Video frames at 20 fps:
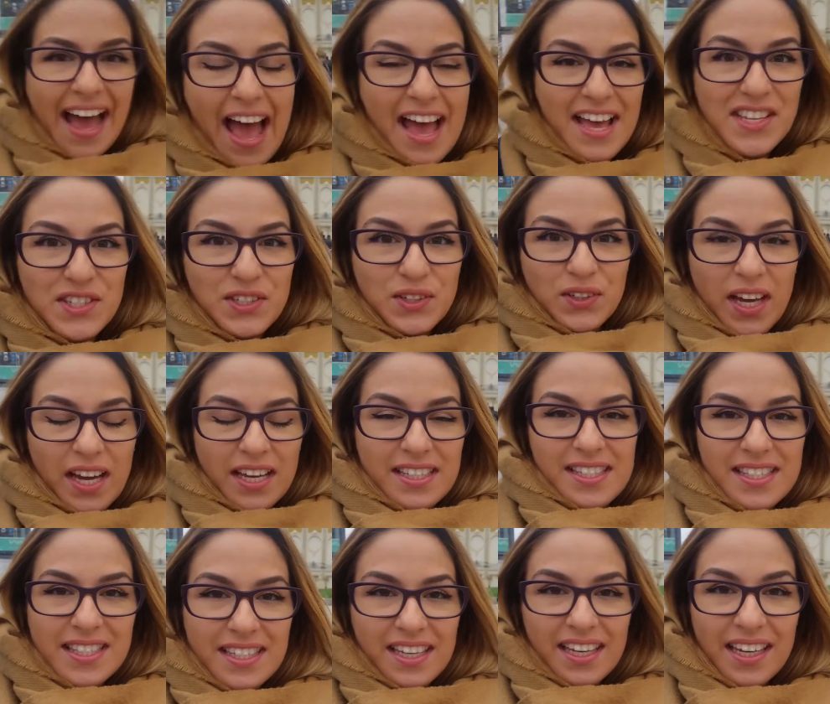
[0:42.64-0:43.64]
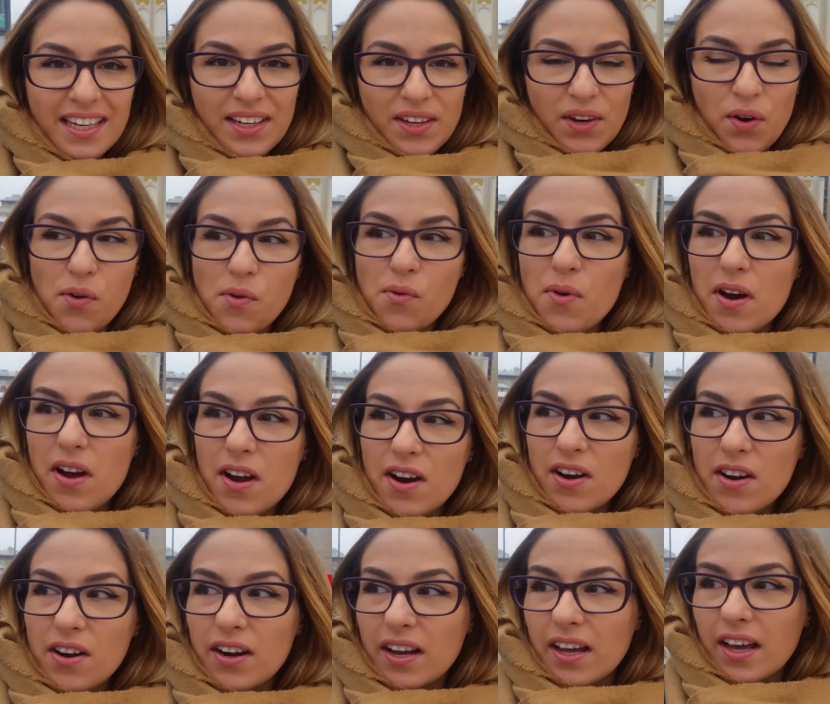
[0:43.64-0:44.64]
As you can see,
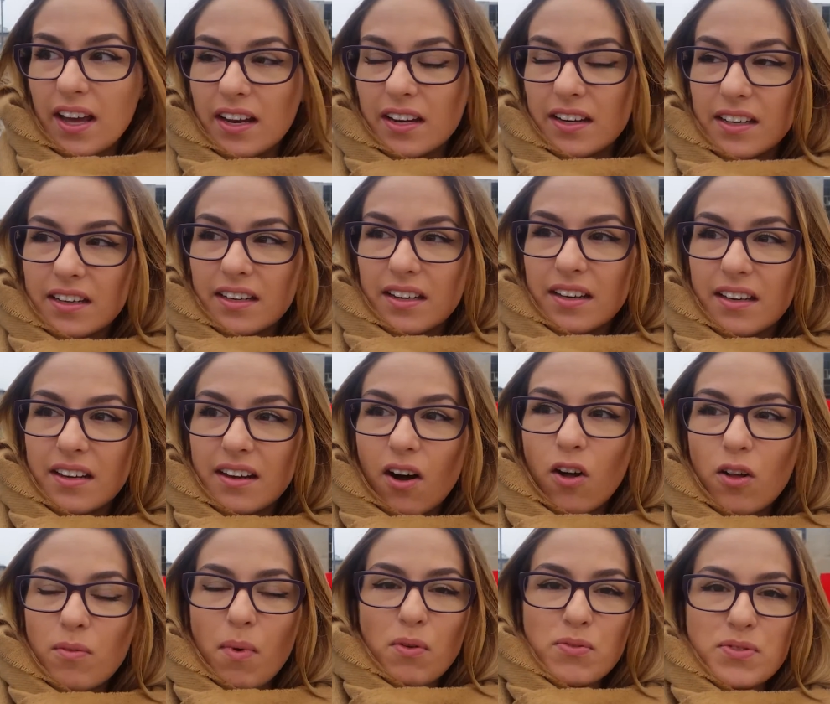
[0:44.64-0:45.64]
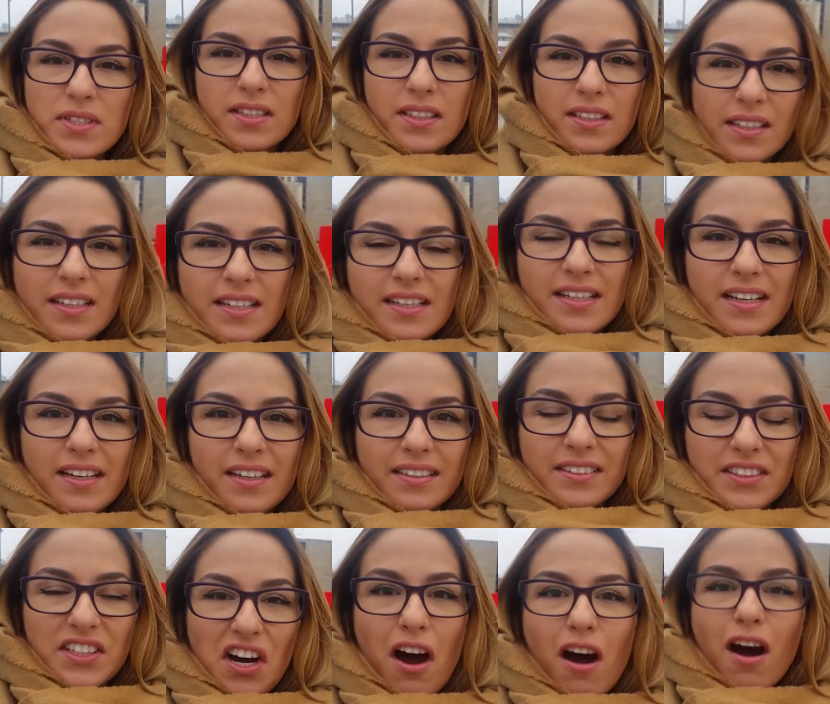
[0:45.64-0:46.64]
we're in almost
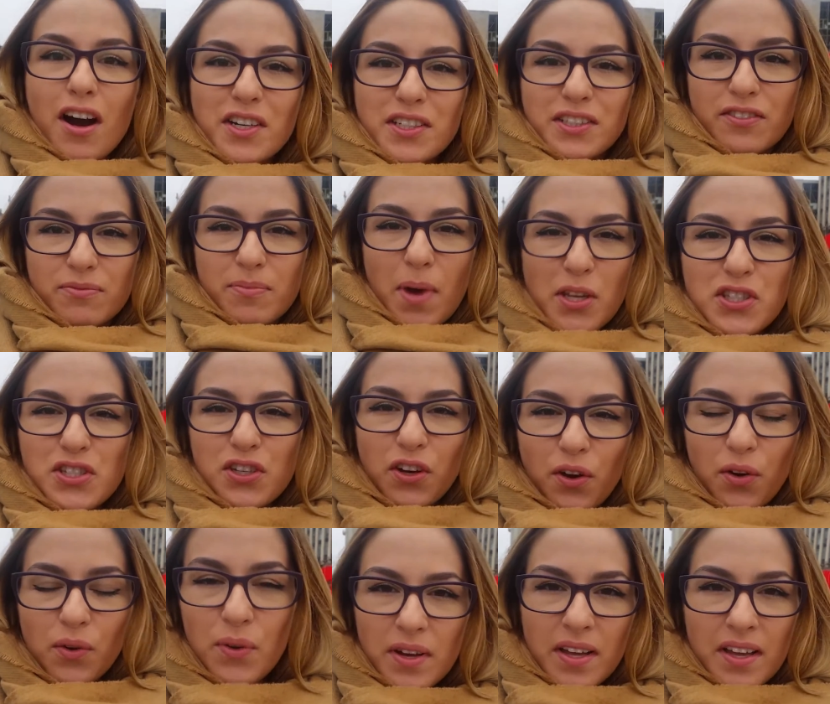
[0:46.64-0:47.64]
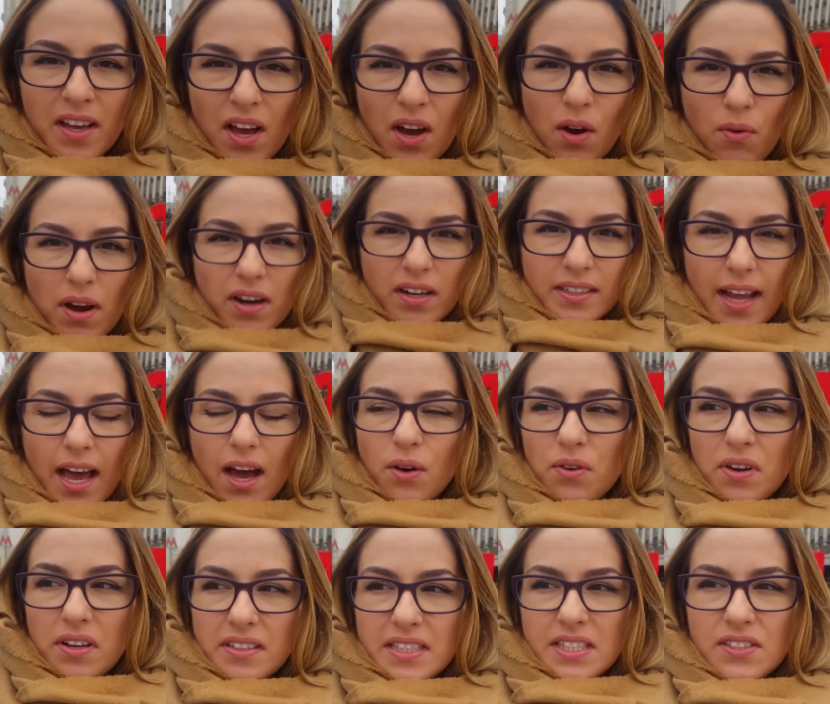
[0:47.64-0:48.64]
the heart of Moscow. We're now
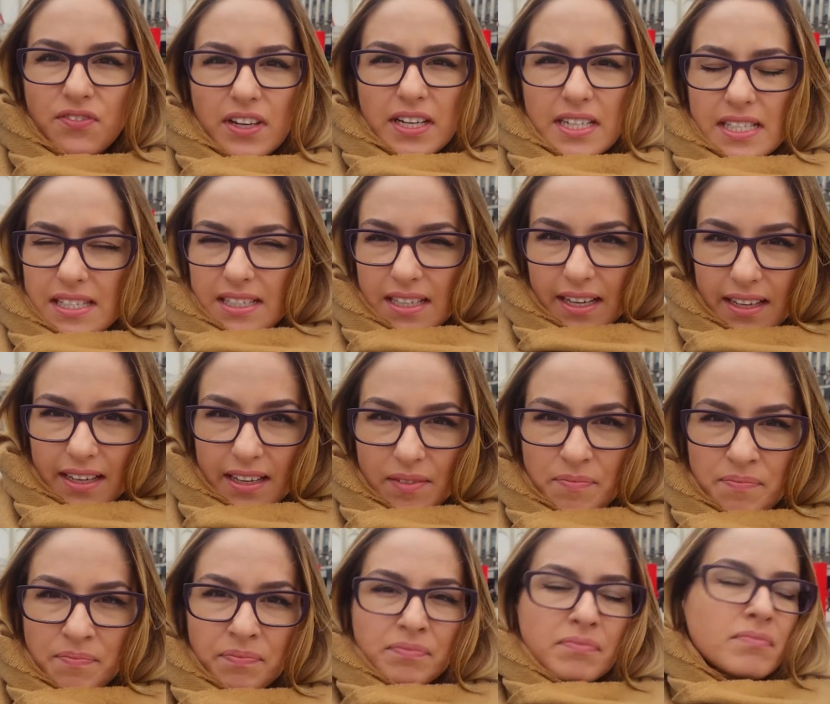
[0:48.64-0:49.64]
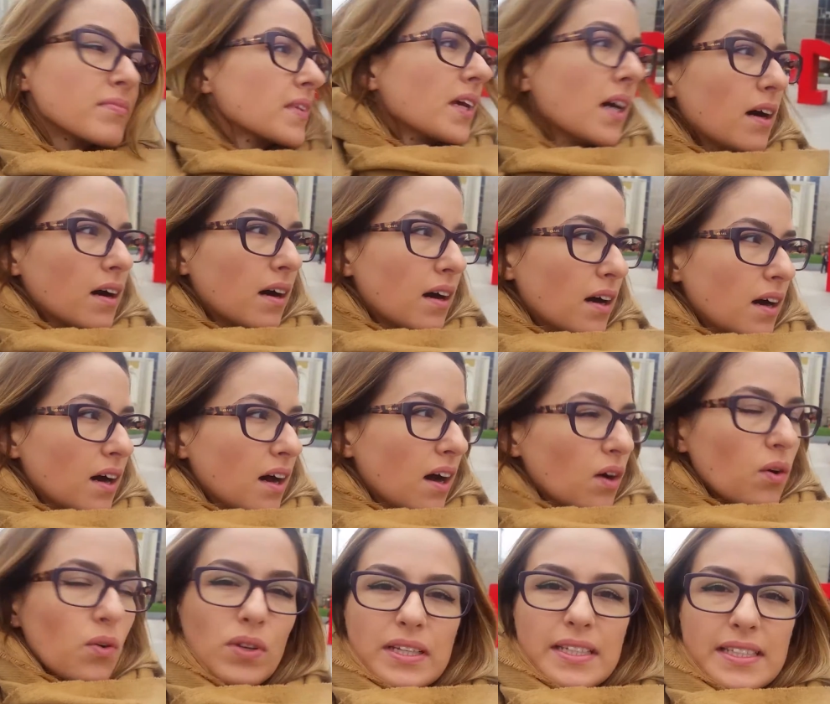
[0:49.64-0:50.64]
in Tverskaya
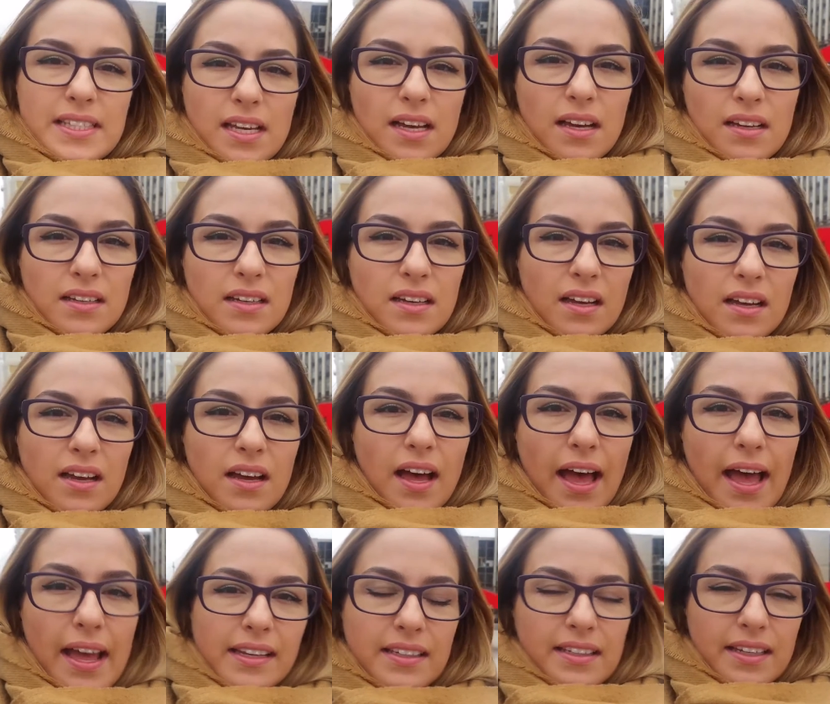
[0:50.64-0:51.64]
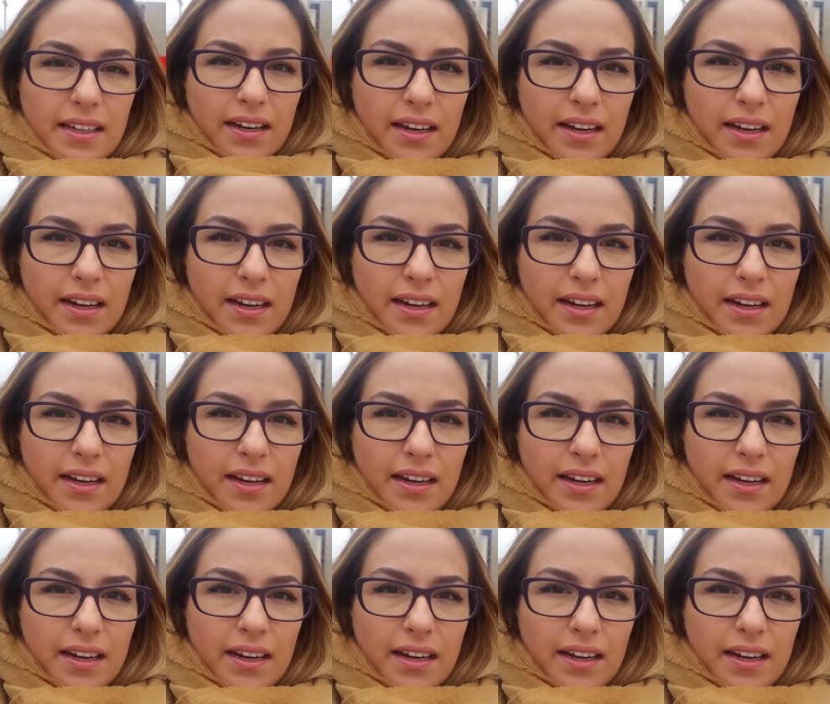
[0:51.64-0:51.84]
Ulita, and